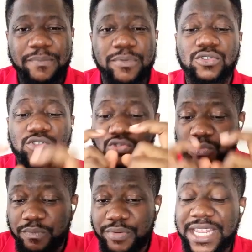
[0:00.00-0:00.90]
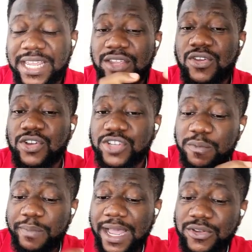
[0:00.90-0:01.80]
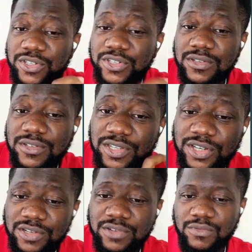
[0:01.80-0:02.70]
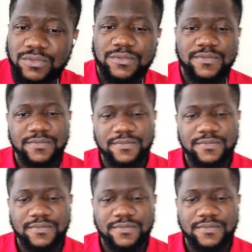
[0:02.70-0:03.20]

able to bring your spouse to you.